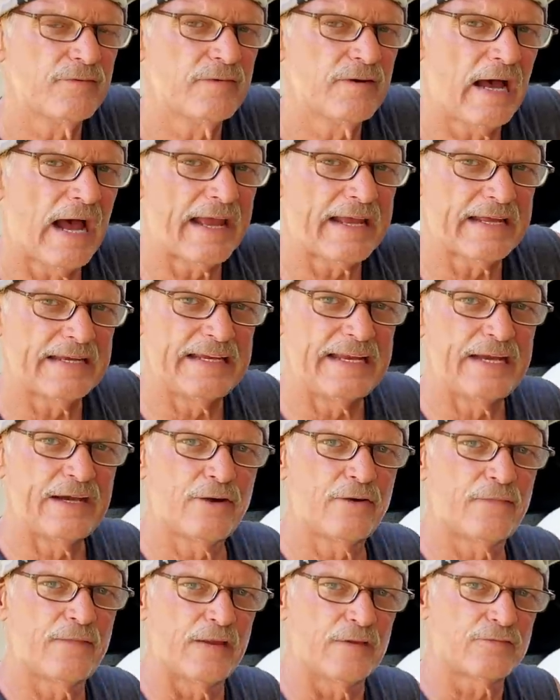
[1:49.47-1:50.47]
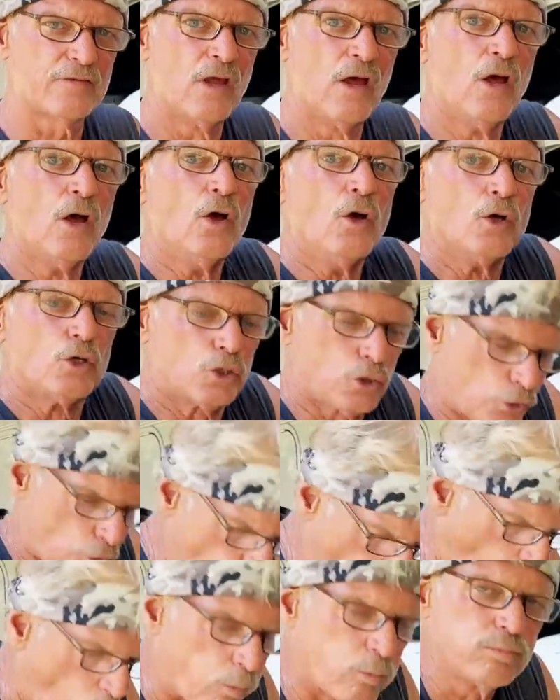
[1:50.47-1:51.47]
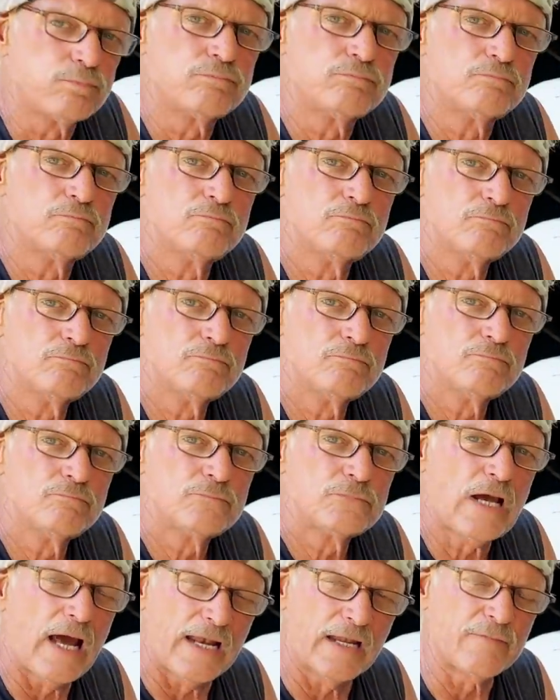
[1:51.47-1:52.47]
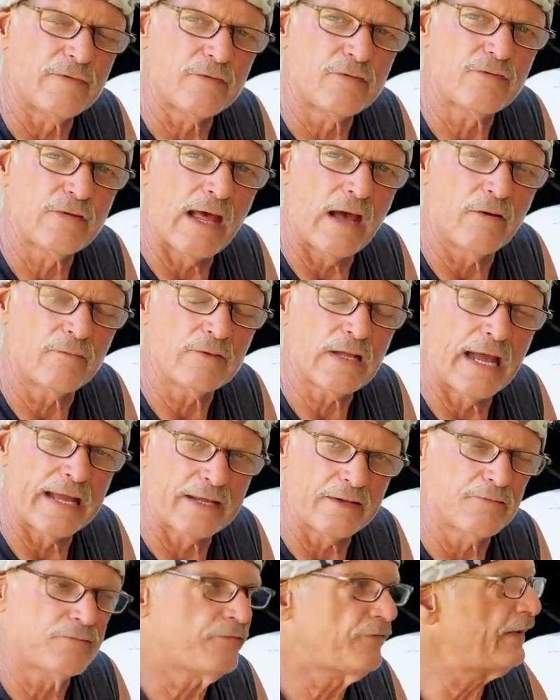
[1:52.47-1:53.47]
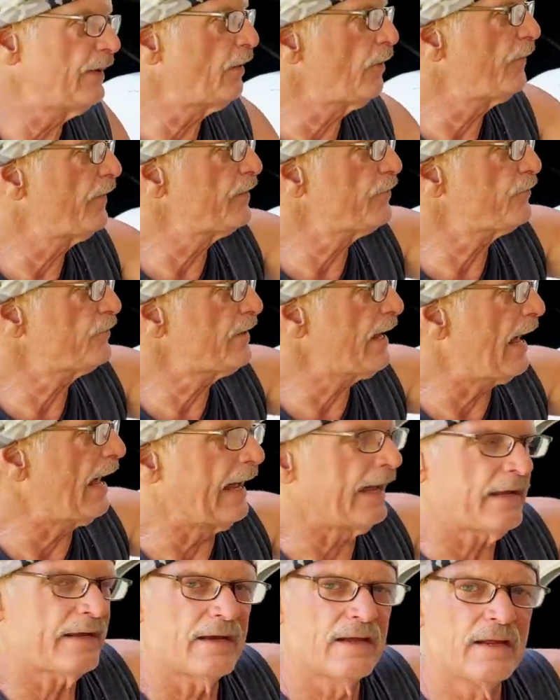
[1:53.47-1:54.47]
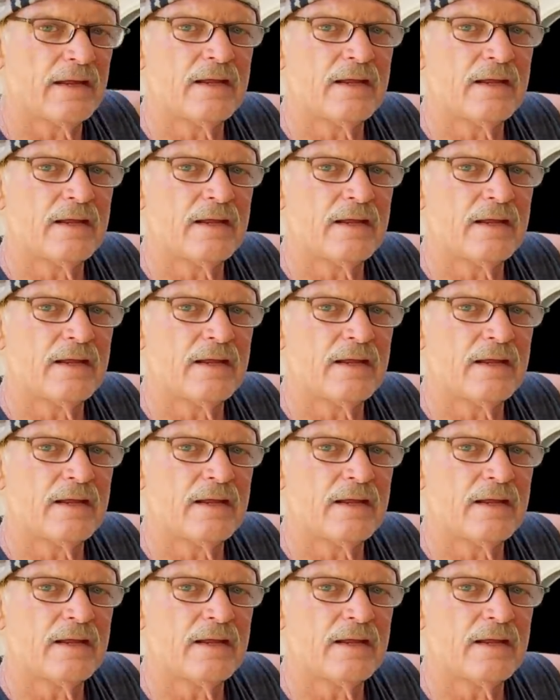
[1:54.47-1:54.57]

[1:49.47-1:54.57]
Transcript: I can hear this kind of a sound. I can feel this tank.